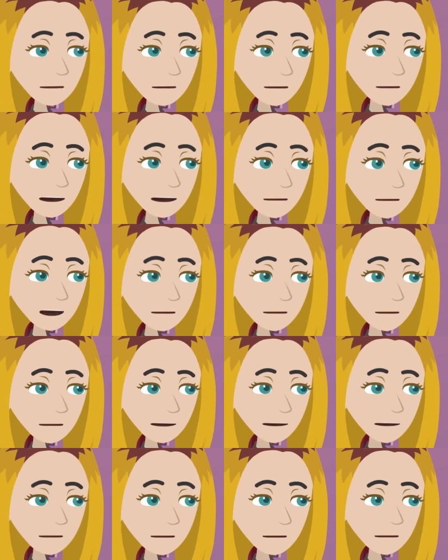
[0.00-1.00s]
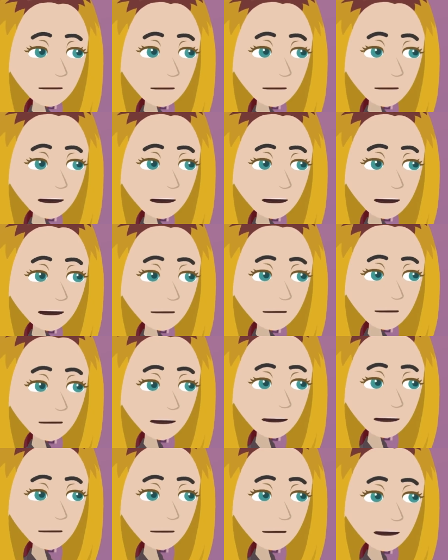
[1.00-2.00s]
In questions, we use the
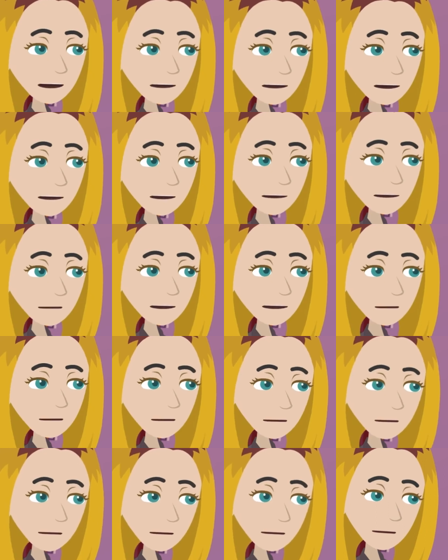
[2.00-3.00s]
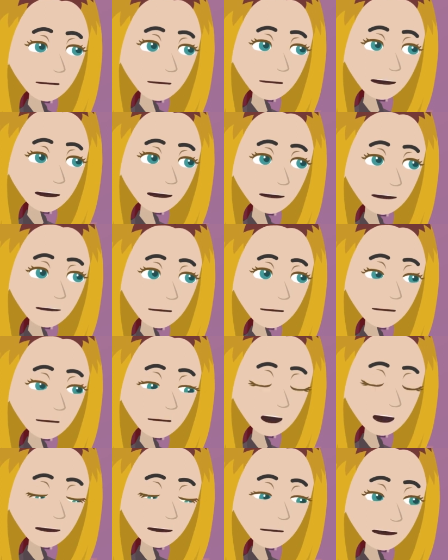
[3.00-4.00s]
auxiliary verb do
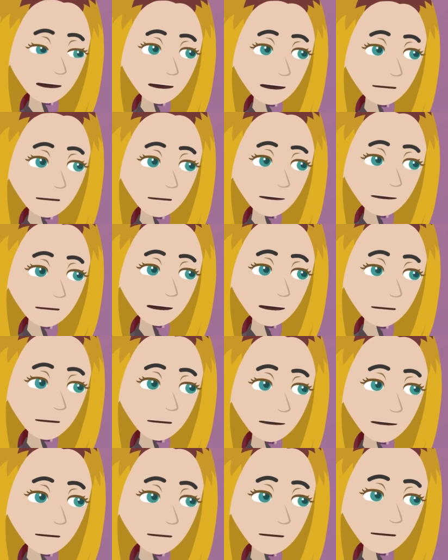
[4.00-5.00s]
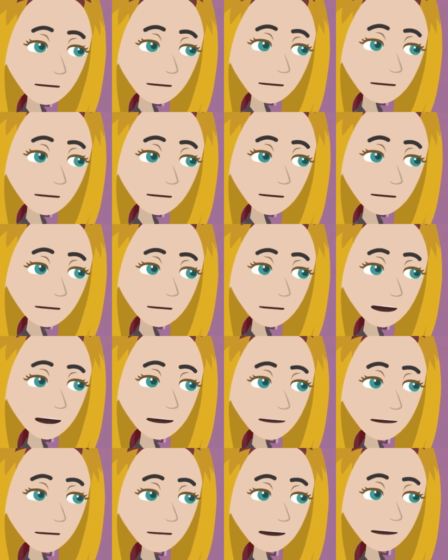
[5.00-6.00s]
or does before the subject,
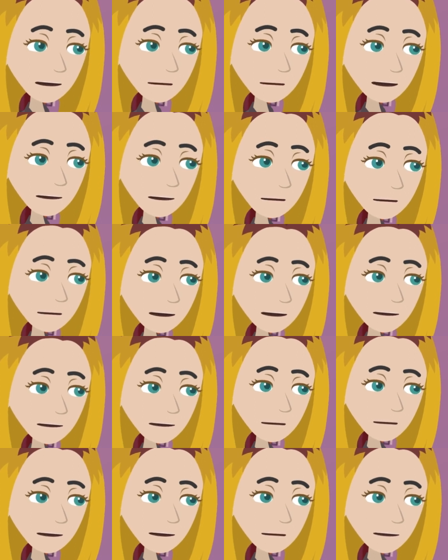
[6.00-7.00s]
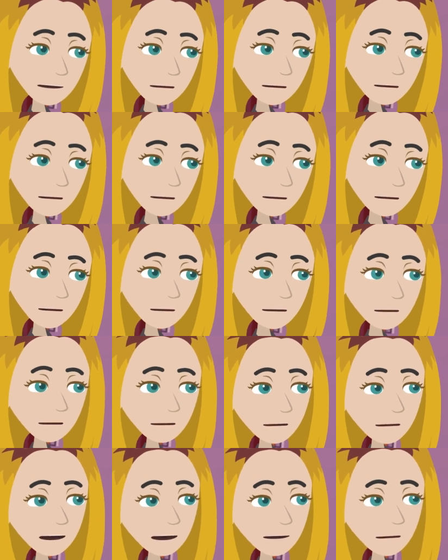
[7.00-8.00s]
followed by the base form of the verb.
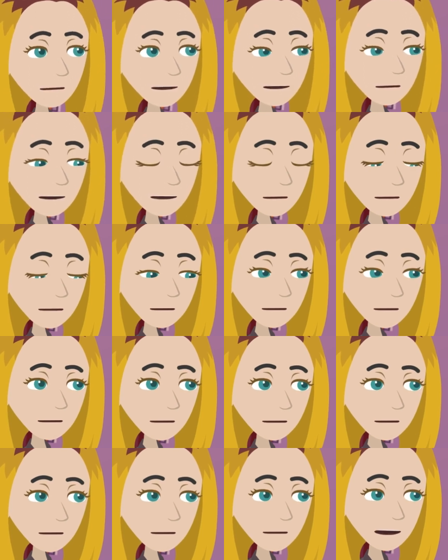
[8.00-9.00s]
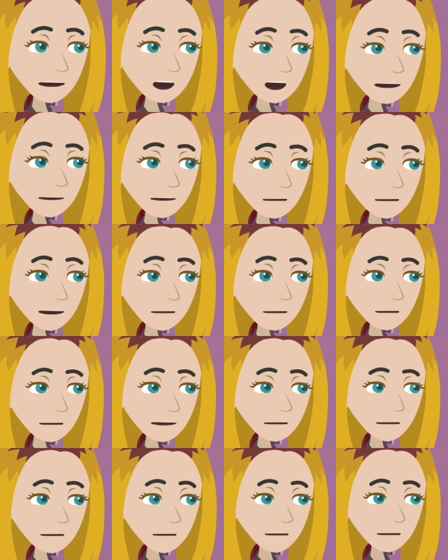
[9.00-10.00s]
For example, do you eat
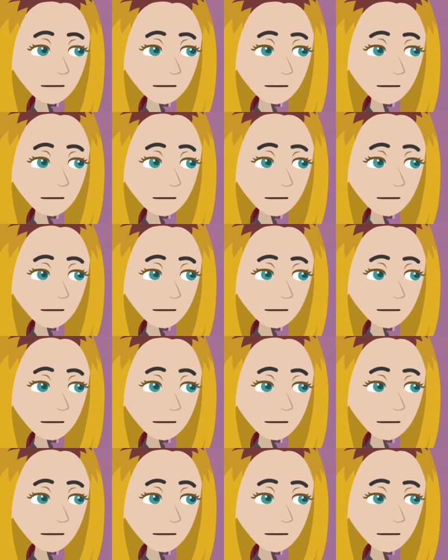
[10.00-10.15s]
breakfast?